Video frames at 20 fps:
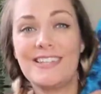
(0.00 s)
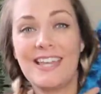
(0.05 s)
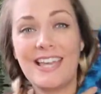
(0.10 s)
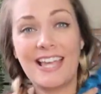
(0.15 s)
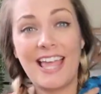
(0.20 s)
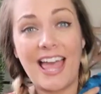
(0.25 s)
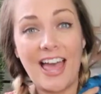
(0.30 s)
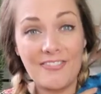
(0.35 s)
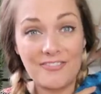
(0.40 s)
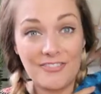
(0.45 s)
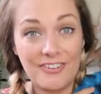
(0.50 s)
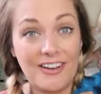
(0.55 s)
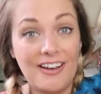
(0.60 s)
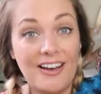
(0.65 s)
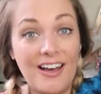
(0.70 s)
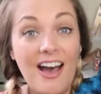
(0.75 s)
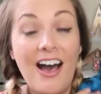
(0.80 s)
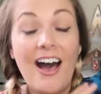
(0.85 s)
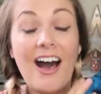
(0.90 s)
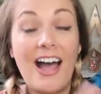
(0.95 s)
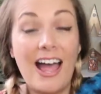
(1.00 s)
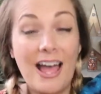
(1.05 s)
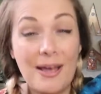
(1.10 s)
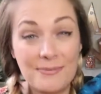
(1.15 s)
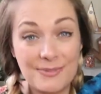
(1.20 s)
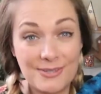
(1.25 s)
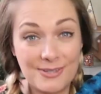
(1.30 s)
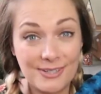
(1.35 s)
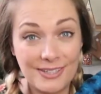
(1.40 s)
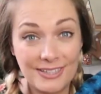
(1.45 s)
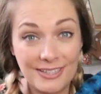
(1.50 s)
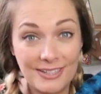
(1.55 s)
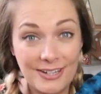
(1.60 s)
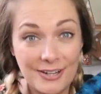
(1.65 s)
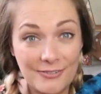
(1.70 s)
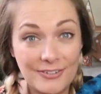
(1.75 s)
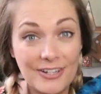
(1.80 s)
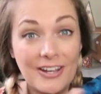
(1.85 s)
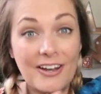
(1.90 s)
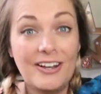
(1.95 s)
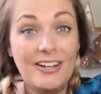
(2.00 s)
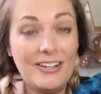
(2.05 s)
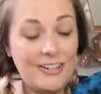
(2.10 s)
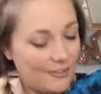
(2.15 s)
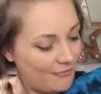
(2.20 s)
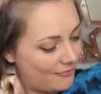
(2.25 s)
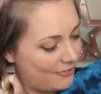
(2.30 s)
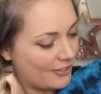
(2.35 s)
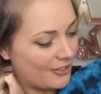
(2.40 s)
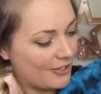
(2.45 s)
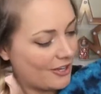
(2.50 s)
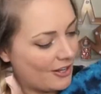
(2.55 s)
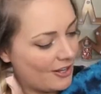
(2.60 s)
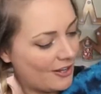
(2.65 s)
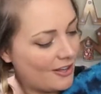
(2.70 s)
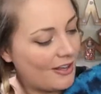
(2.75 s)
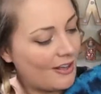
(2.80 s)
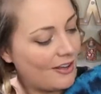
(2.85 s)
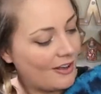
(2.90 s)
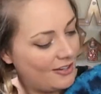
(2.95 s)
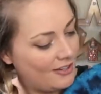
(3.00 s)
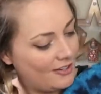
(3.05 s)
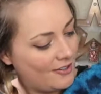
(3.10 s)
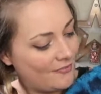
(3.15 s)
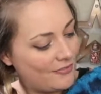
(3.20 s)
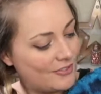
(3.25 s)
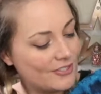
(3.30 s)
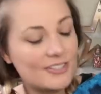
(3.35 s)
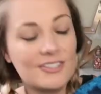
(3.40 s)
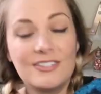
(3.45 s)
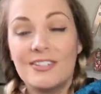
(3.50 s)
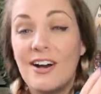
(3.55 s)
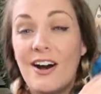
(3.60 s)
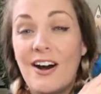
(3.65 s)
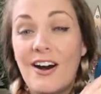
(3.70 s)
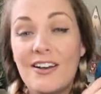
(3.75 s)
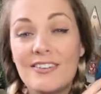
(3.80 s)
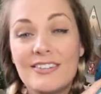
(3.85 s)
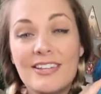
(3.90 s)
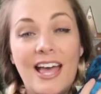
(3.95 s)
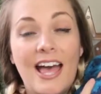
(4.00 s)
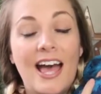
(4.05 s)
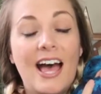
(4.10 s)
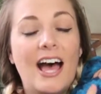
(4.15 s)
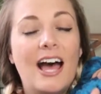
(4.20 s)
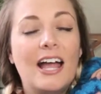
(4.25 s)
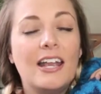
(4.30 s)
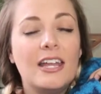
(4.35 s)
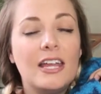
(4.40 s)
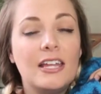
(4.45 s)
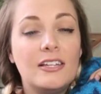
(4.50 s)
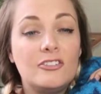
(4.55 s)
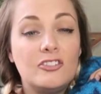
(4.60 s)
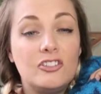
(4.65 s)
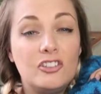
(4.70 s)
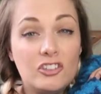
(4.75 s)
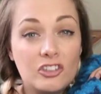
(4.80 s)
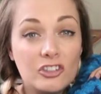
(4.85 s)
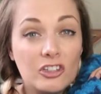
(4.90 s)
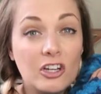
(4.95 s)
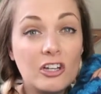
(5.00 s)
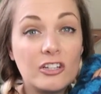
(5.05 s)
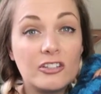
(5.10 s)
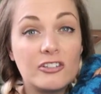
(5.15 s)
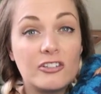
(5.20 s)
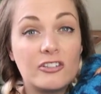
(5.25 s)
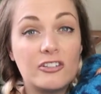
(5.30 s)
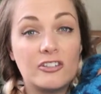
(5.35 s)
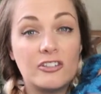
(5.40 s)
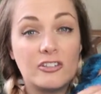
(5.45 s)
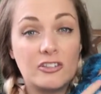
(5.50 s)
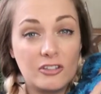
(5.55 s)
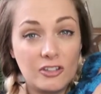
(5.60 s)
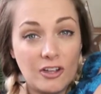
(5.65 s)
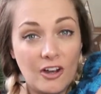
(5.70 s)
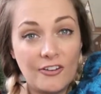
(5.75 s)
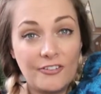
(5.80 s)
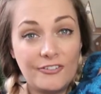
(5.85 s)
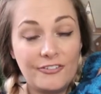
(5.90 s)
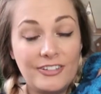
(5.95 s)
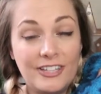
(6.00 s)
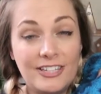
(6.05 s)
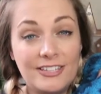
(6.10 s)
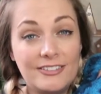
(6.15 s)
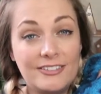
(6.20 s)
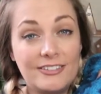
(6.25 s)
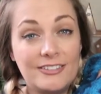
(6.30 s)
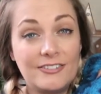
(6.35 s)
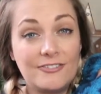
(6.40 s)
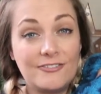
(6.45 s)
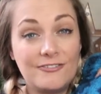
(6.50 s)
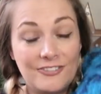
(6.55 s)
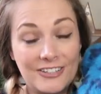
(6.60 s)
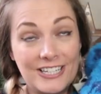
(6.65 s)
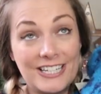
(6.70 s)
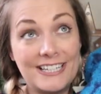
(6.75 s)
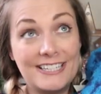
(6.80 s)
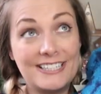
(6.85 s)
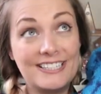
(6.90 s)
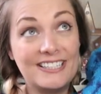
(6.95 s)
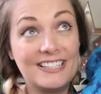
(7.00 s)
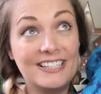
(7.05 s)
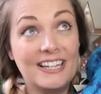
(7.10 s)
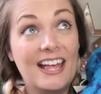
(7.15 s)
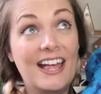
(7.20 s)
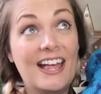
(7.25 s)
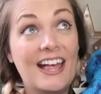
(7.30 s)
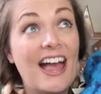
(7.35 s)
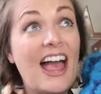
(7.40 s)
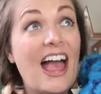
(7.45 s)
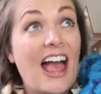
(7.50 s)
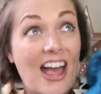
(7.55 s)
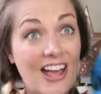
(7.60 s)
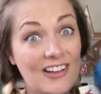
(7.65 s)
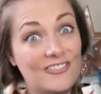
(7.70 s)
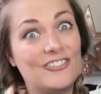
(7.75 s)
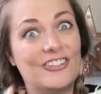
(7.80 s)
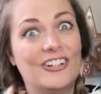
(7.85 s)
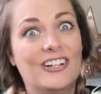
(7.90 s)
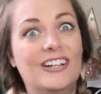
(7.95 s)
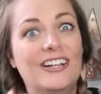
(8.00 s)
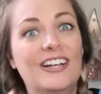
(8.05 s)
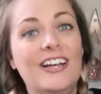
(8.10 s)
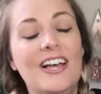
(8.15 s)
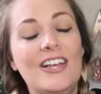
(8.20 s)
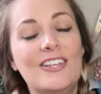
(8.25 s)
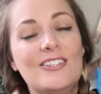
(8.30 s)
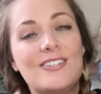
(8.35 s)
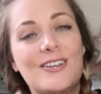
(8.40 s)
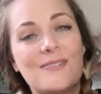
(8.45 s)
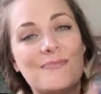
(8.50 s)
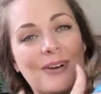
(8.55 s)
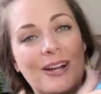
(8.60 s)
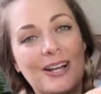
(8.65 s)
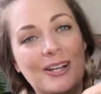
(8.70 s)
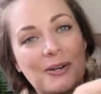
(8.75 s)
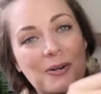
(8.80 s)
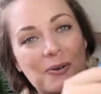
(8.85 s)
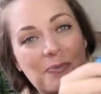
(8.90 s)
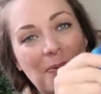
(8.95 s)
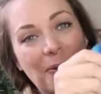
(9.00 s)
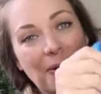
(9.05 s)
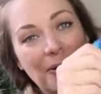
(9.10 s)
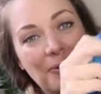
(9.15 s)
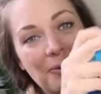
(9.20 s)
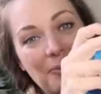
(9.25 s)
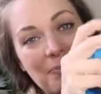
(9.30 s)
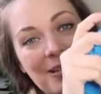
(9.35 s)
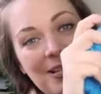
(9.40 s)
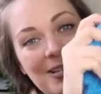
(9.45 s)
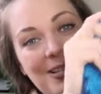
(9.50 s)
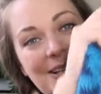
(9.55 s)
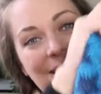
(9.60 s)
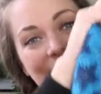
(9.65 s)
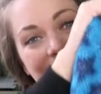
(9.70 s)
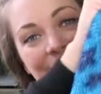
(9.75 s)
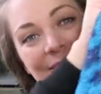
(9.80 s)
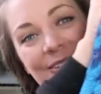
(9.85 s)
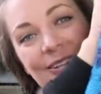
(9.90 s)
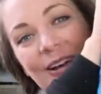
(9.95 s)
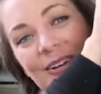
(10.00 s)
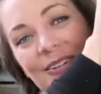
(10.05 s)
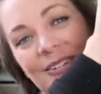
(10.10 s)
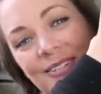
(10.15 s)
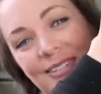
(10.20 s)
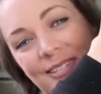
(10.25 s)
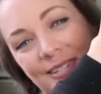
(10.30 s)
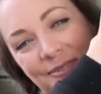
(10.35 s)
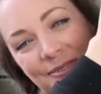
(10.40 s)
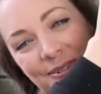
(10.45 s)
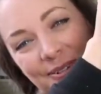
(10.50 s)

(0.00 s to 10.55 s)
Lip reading: thing ever. I absolutely love it. I love the colour, I love the stars, and it is just the softest fleece ever. So my little boy will be so toasty